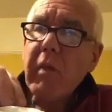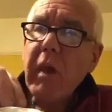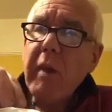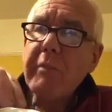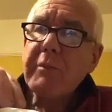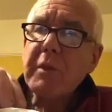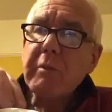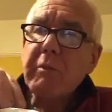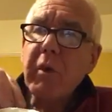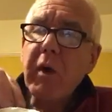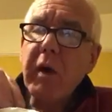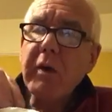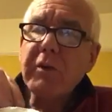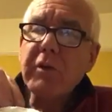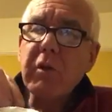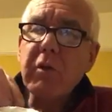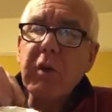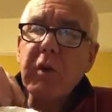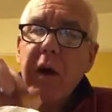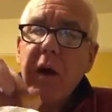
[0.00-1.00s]
I'm surprised
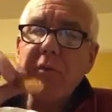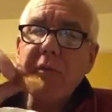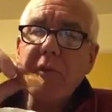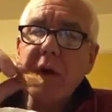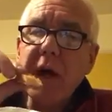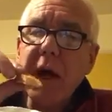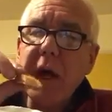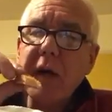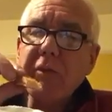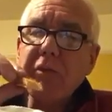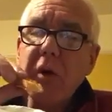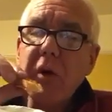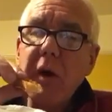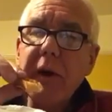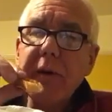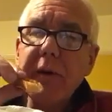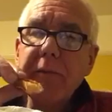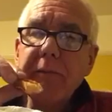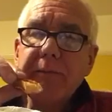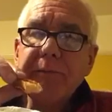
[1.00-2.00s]
you're going for cash,
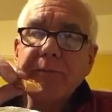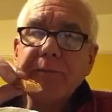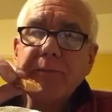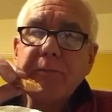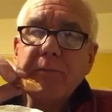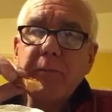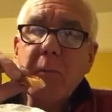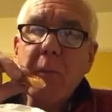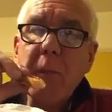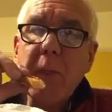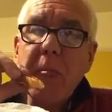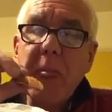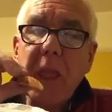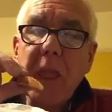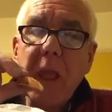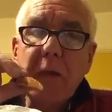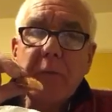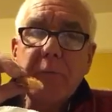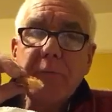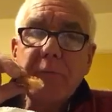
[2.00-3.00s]
Ryan.
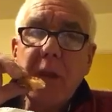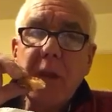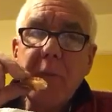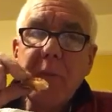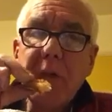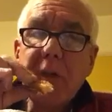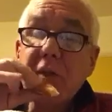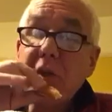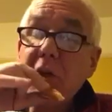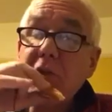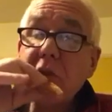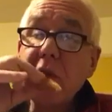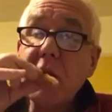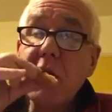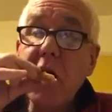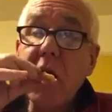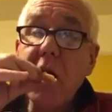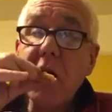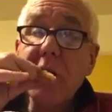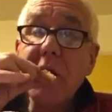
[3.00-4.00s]
That means using a
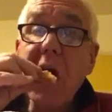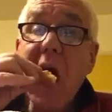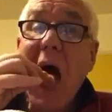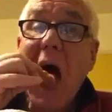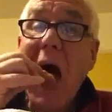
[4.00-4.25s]
card.